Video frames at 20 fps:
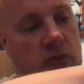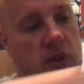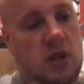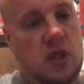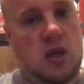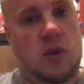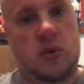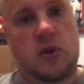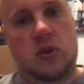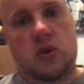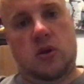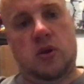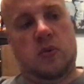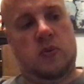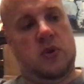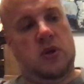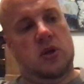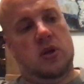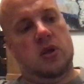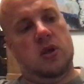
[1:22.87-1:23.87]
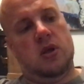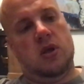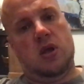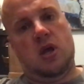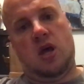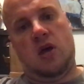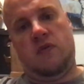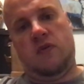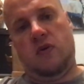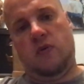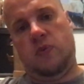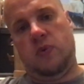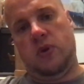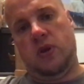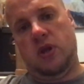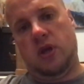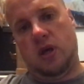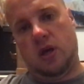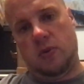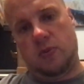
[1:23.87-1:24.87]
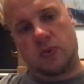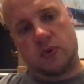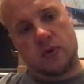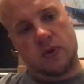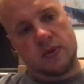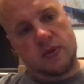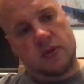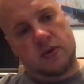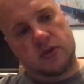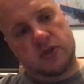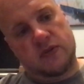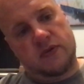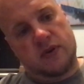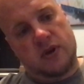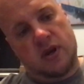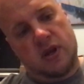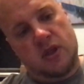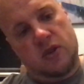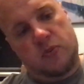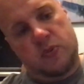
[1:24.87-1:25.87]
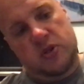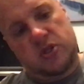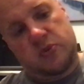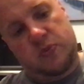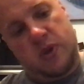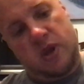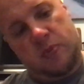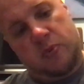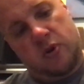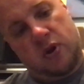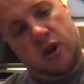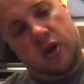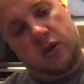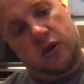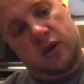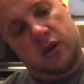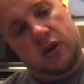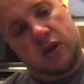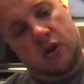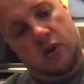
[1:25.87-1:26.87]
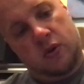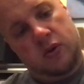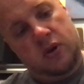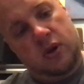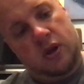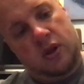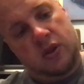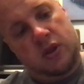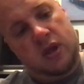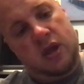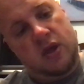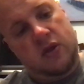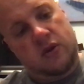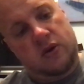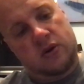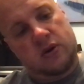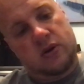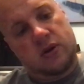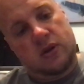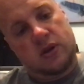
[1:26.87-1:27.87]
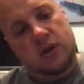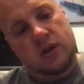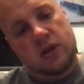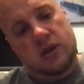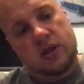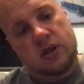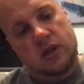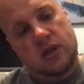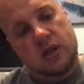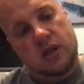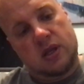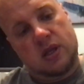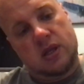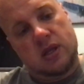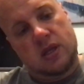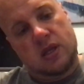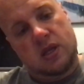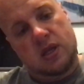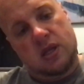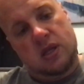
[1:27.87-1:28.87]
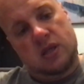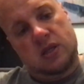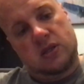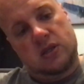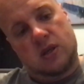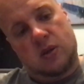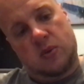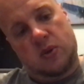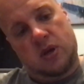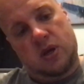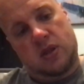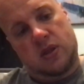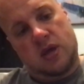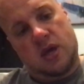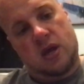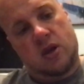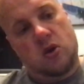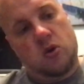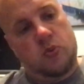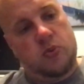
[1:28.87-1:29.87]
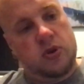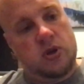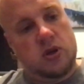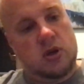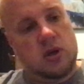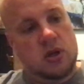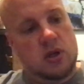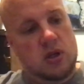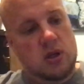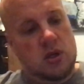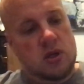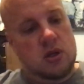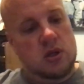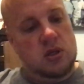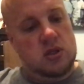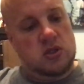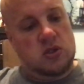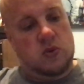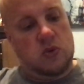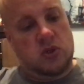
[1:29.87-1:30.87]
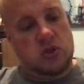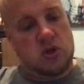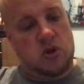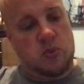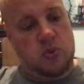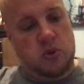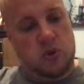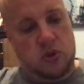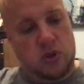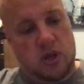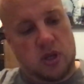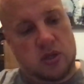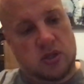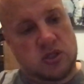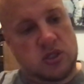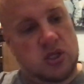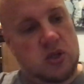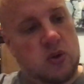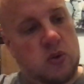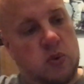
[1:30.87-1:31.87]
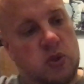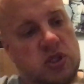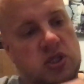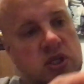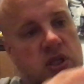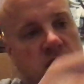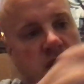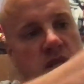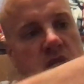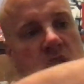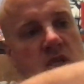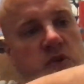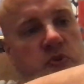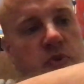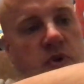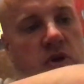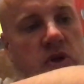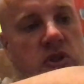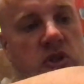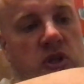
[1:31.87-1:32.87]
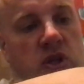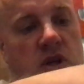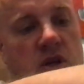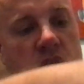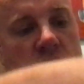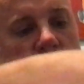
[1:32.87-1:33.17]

I mean, look, I've opened it up. There's even another piece of paper holding it all together. I'm cutting that open, so I'm going to start pulling out to see what's in these books here.